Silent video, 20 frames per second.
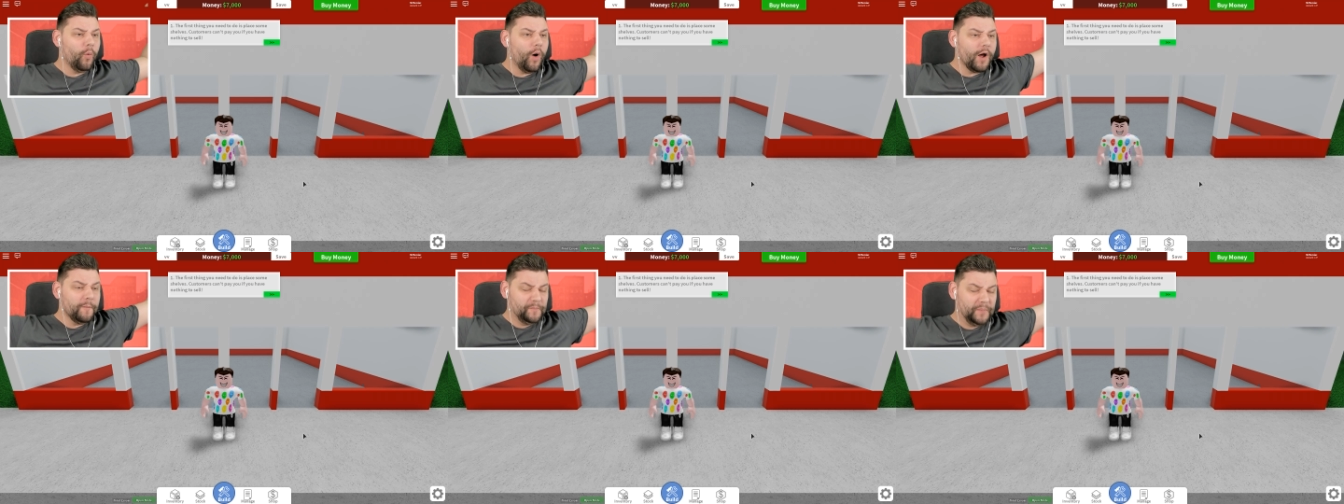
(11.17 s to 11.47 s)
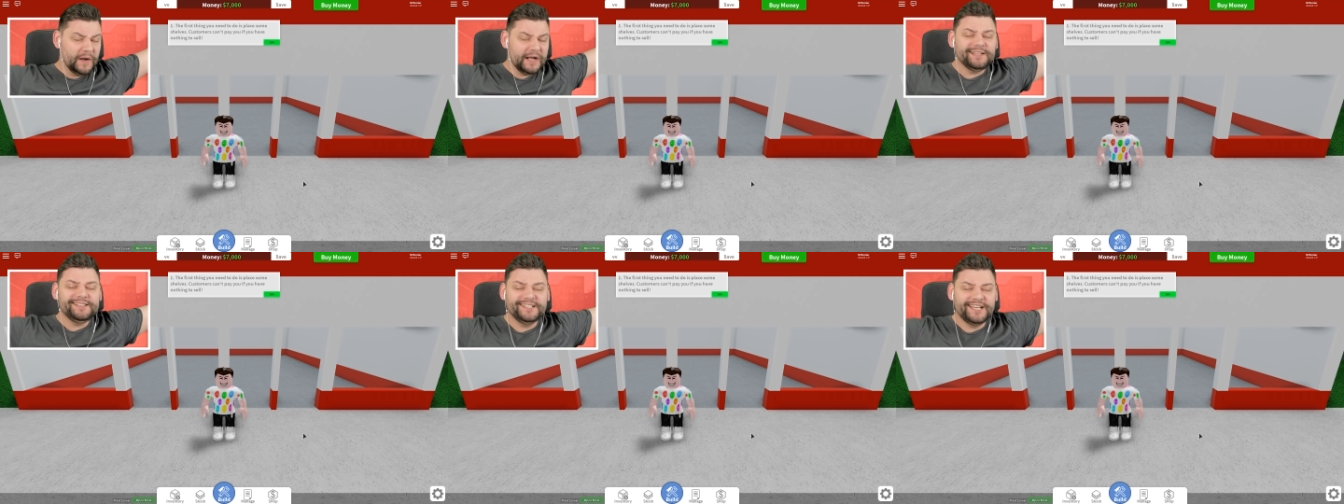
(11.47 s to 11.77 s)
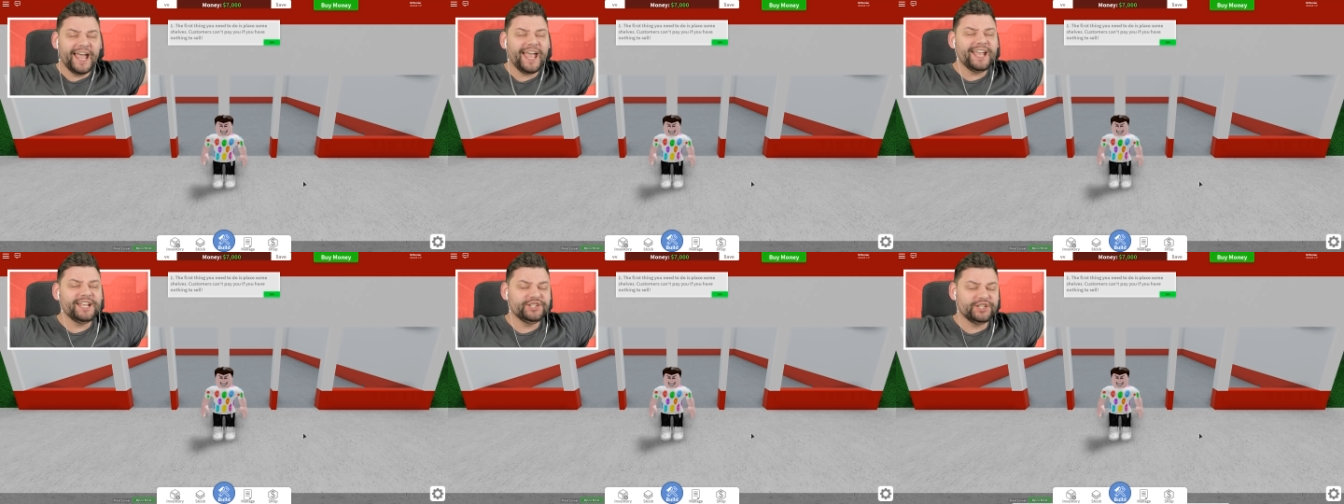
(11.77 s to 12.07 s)
what
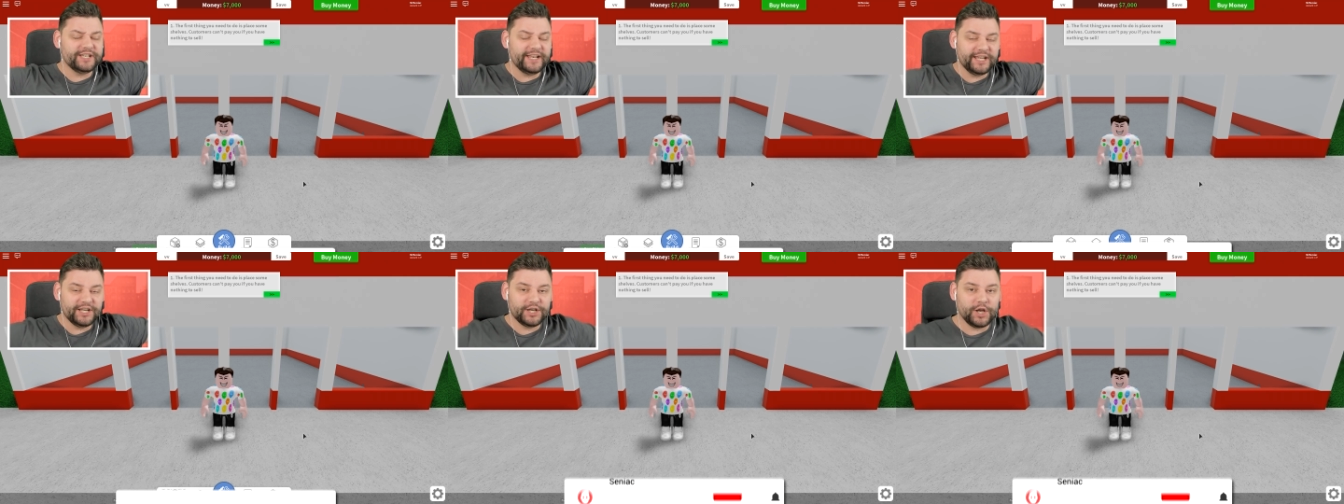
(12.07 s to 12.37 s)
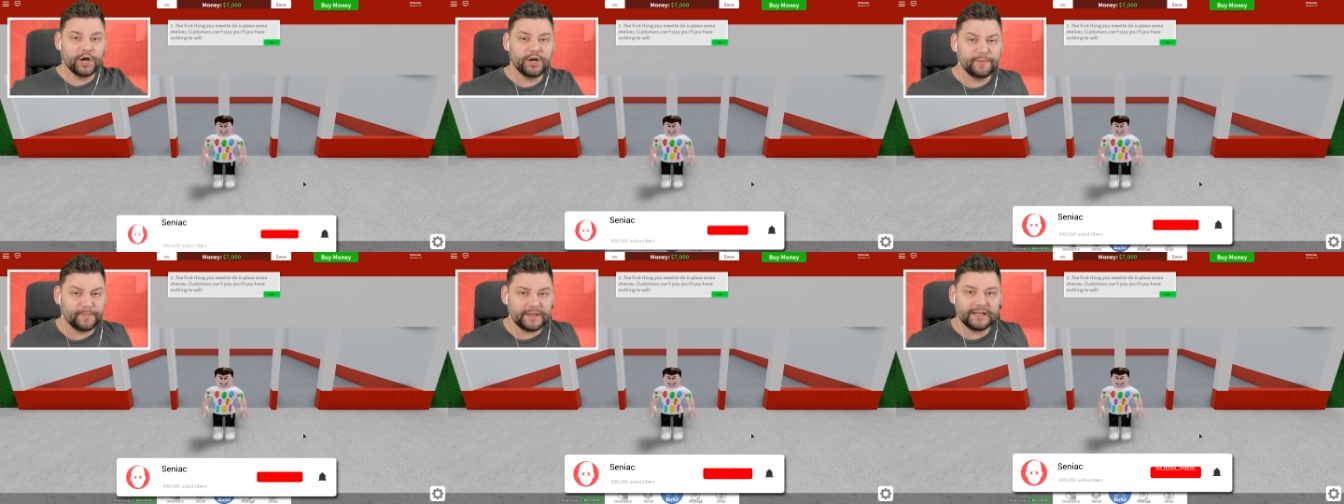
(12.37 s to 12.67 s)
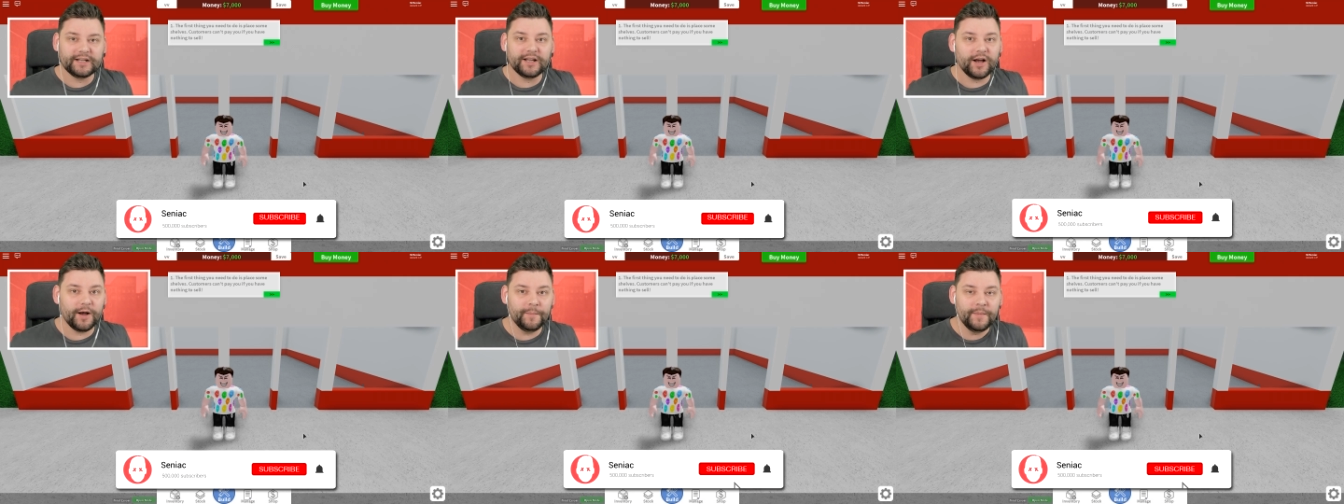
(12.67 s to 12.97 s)
potentially could
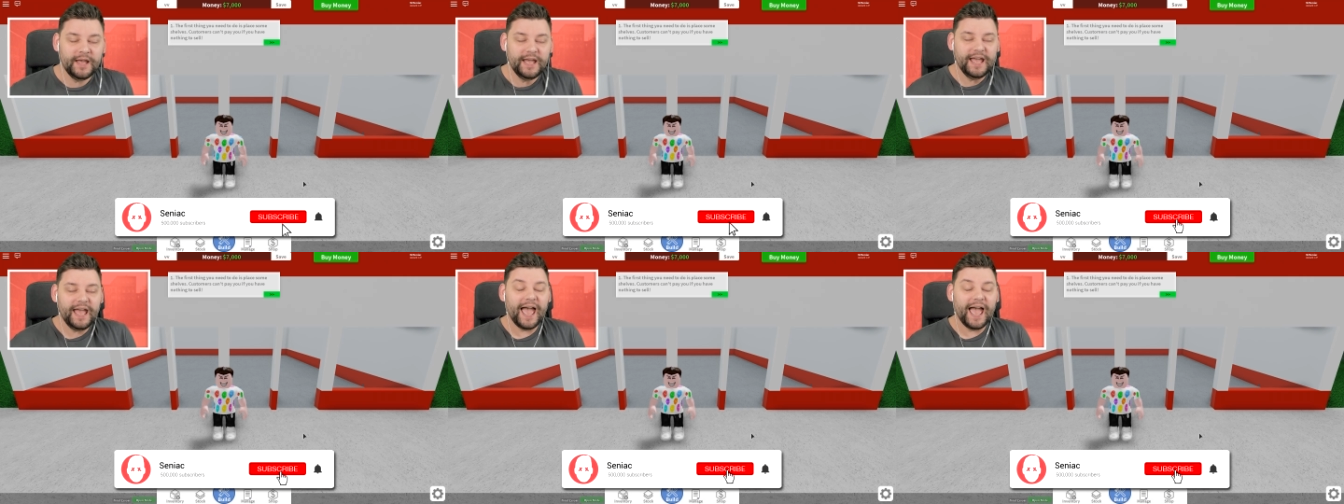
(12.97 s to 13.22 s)
become